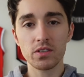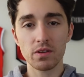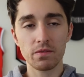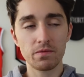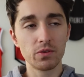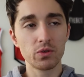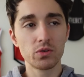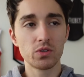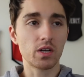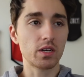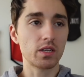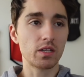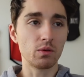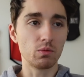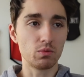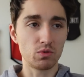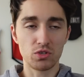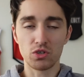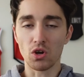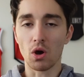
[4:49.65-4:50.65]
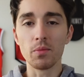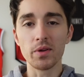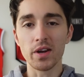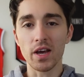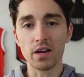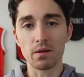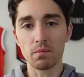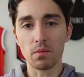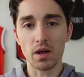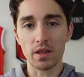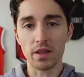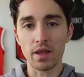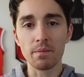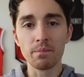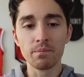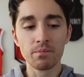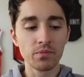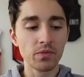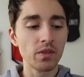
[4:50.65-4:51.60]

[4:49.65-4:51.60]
It feels like it was dominated by them.